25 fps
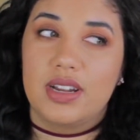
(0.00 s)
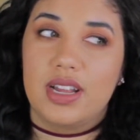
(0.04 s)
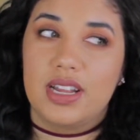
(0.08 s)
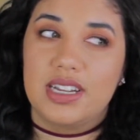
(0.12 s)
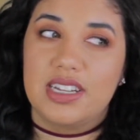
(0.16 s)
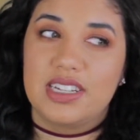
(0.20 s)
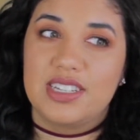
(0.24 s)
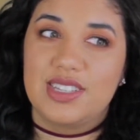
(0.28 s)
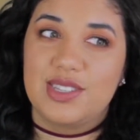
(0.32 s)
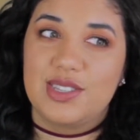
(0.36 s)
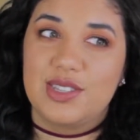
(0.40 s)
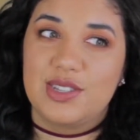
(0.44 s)
I
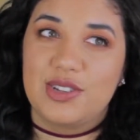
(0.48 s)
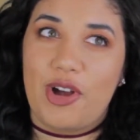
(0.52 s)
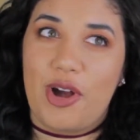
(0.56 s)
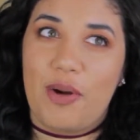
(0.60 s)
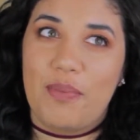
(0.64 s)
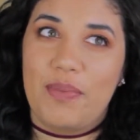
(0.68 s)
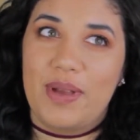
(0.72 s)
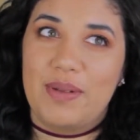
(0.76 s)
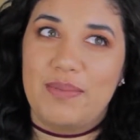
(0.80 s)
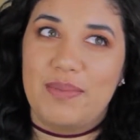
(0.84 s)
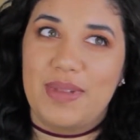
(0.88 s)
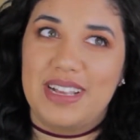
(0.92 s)
didn't
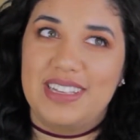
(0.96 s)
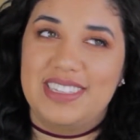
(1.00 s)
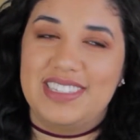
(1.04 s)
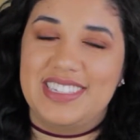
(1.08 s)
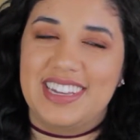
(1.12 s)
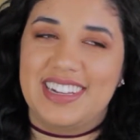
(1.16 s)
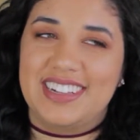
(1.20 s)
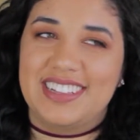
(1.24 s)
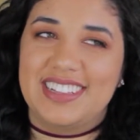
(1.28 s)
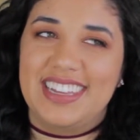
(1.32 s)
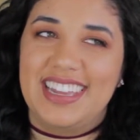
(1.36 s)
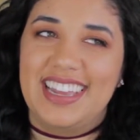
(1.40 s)
stop it
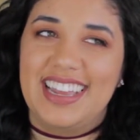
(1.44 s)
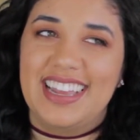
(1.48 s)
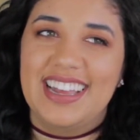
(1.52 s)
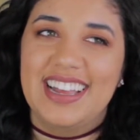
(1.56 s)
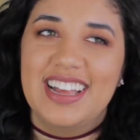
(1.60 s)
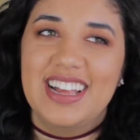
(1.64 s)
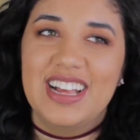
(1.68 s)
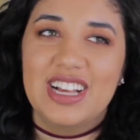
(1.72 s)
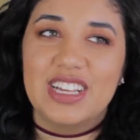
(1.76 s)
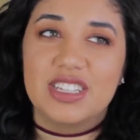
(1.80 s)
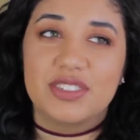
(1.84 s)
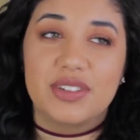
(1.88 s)
basically.
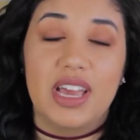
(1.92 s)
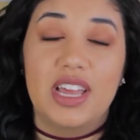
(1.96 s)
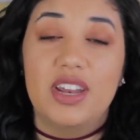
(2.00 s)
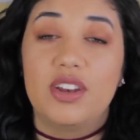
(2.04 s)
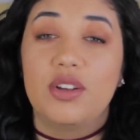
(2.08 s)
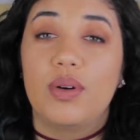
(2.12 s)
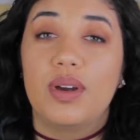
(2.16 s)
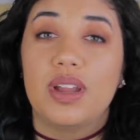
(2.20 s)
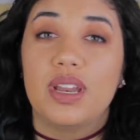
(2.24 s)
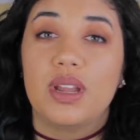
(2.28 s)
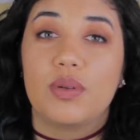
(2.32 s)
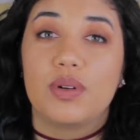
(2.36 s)
So I had
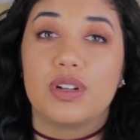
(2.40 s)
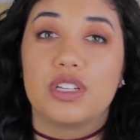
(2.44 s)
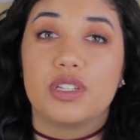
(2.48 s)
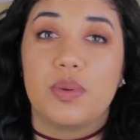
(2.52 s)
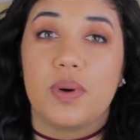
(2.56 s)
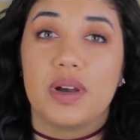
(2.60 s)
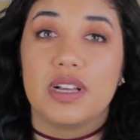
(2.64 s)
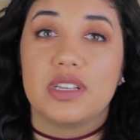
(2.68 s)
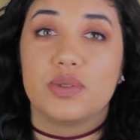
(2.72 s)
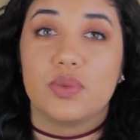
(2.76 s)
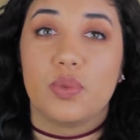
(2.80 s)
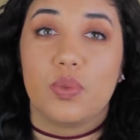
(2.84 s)
no idea what
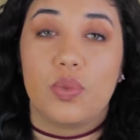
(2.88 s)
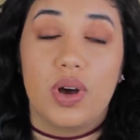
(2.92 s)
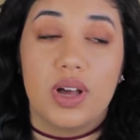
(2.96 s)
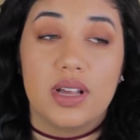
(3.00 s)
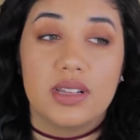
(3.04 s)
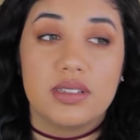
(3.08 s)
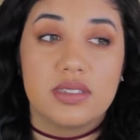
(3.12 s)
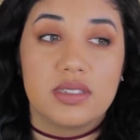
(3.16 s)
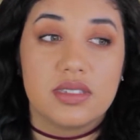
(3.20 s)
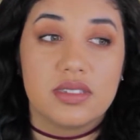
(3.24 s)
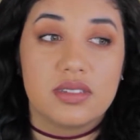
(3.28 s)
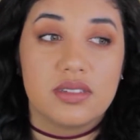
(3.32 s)
Twice
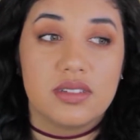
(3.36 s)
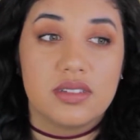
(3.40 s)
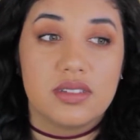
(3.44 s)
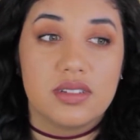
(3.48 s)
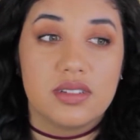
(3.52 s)
was,